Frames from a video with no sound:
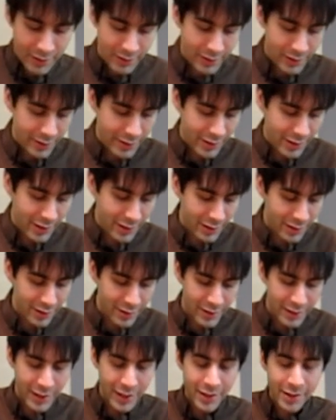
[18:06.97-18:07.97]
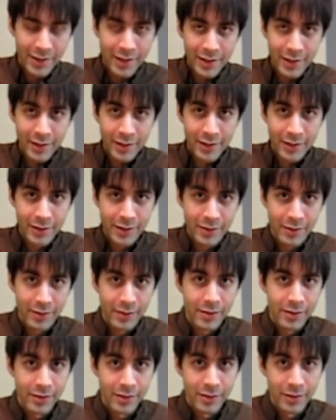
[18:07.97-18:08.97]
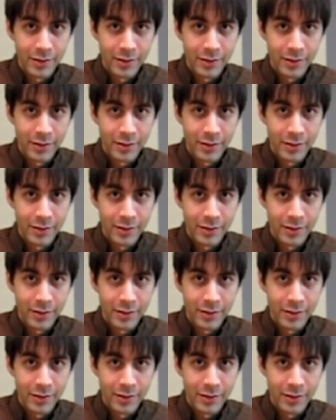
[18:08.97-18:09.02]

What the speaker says: You see how at the end there, you're